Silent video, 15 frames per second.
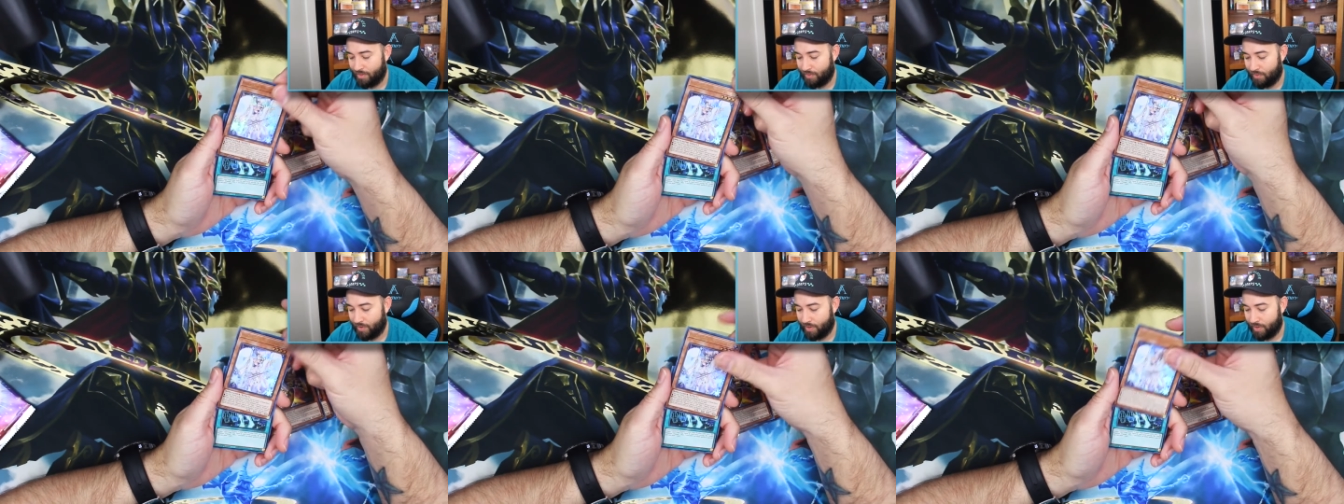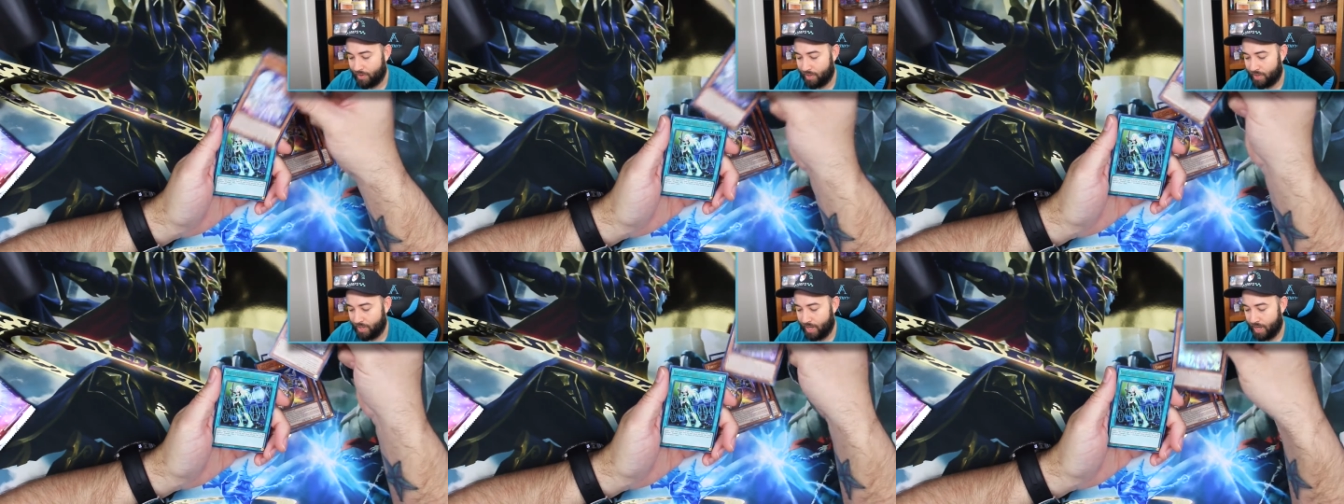
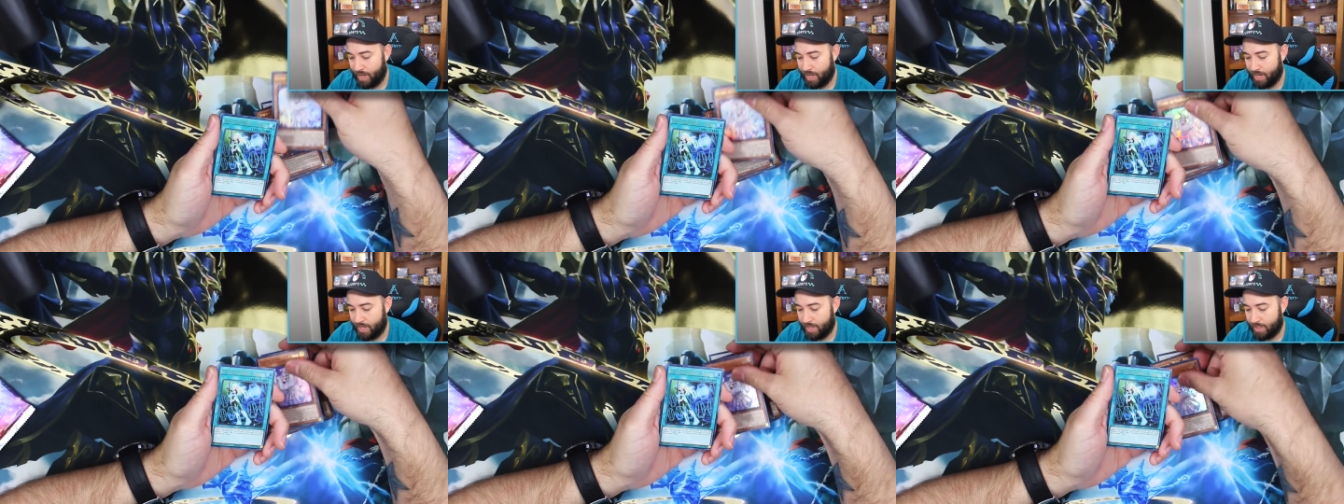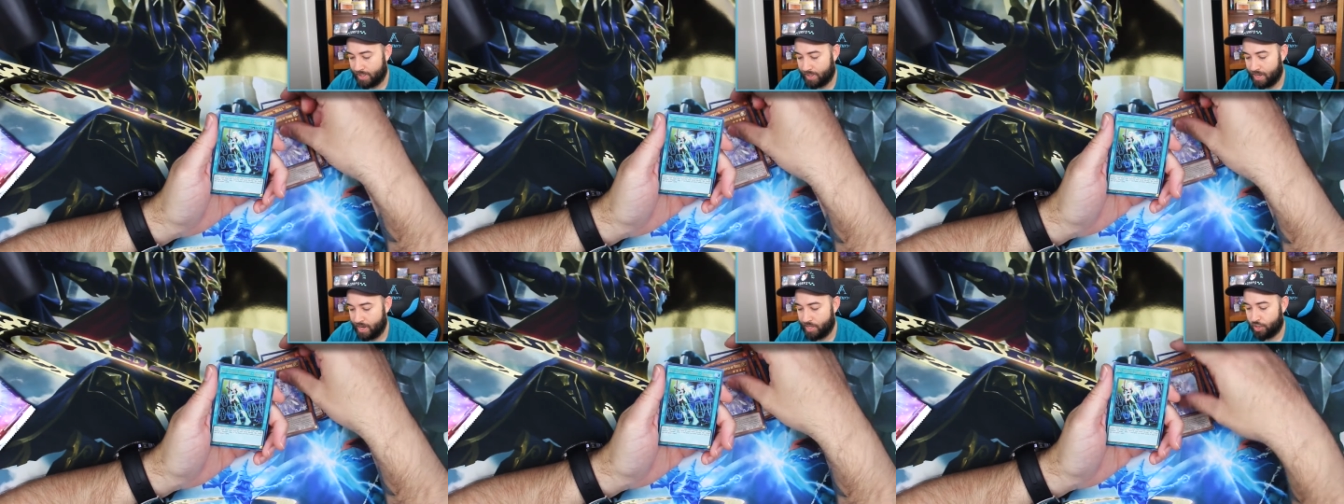Fairy, and
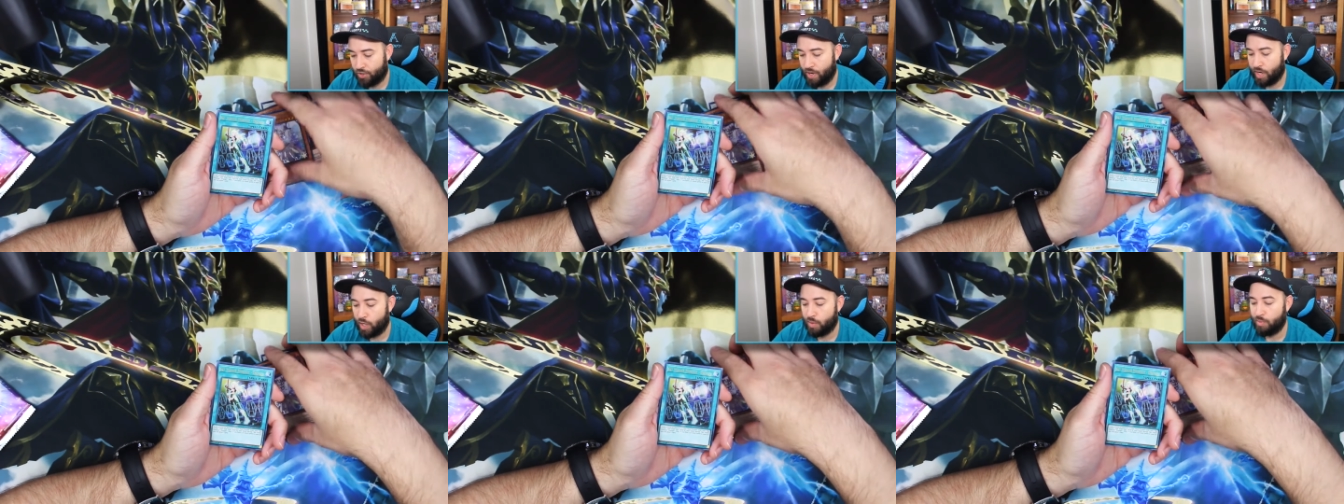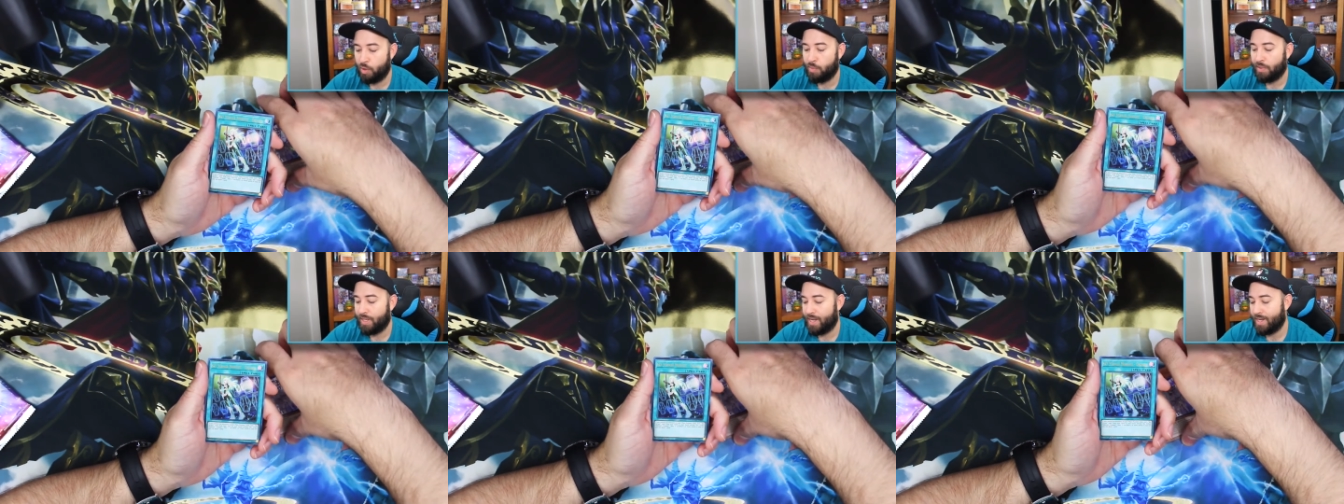Sky Striker
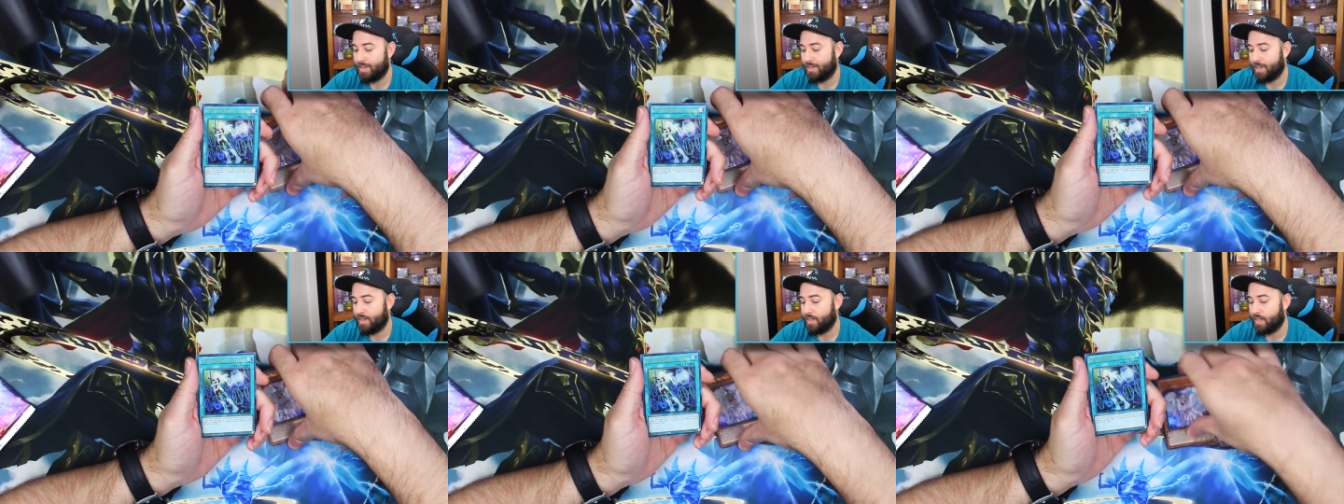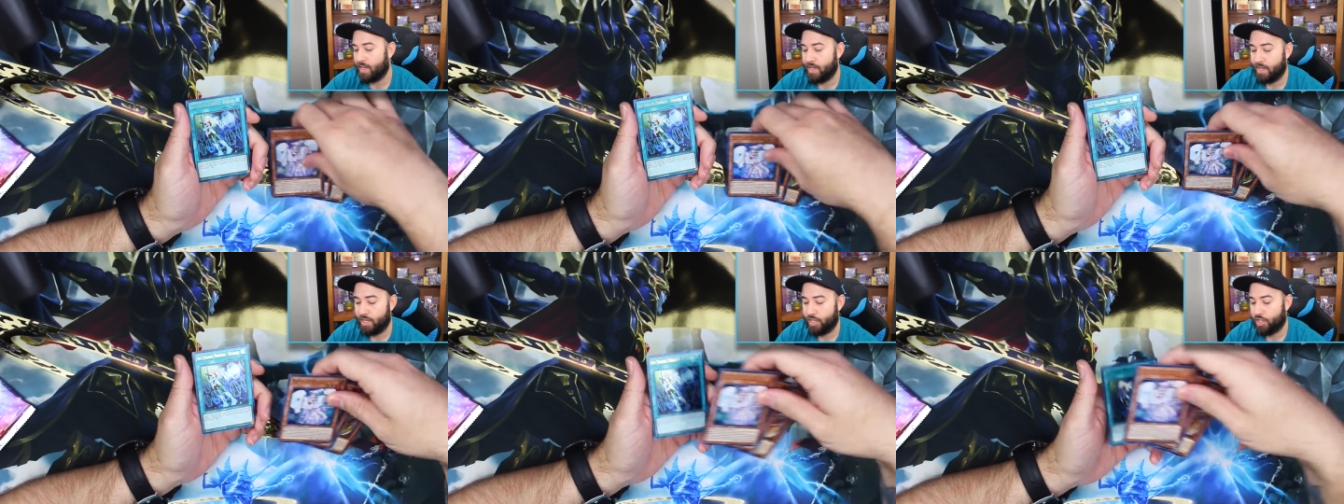Mobilize
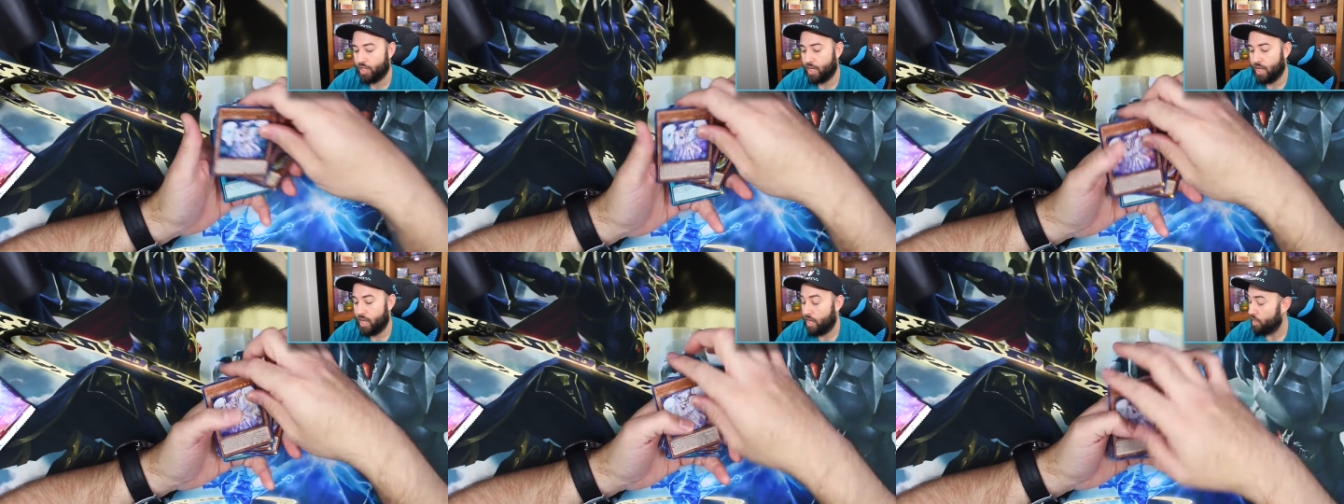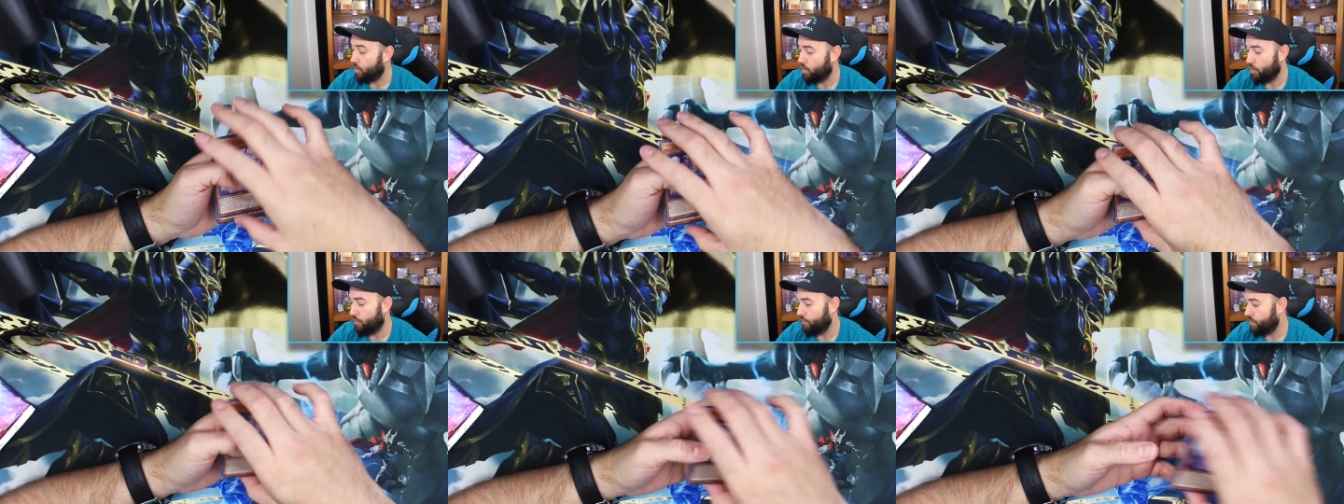Engage.
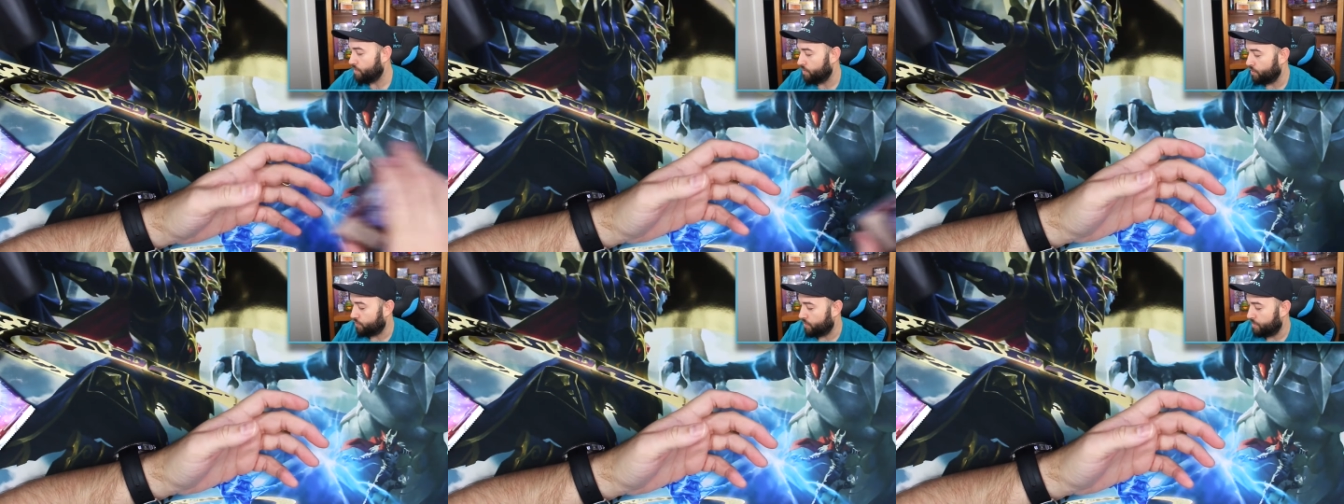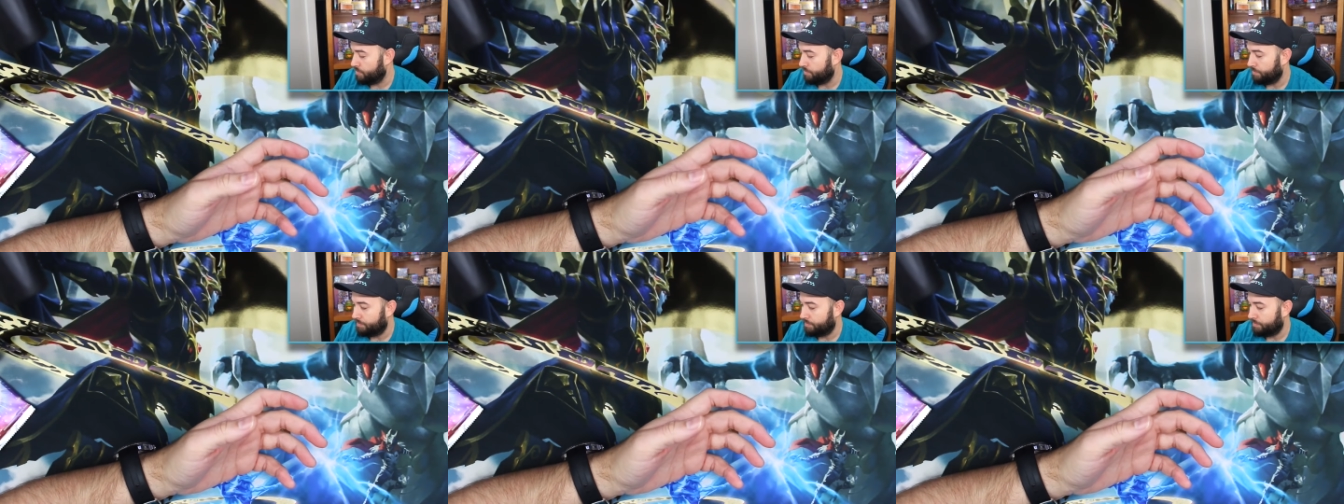No is Rare.